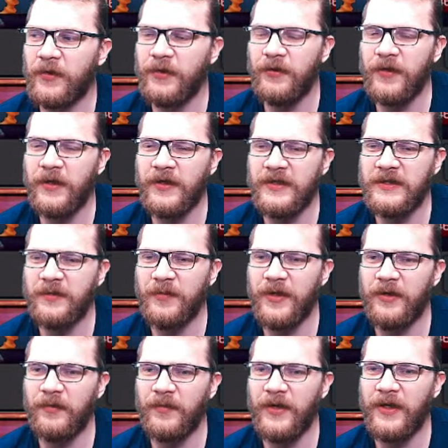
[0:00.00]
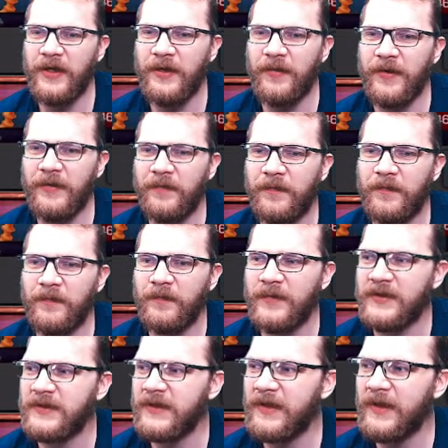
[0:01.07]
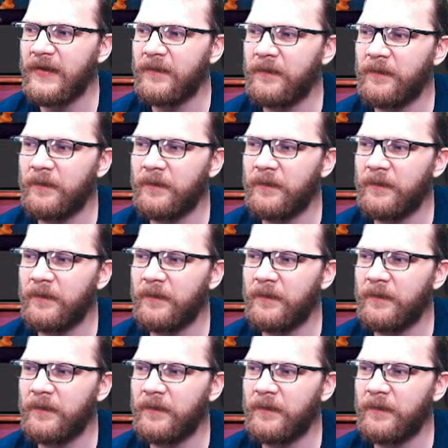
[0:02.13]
Do not disappear on me anywhere. See ya.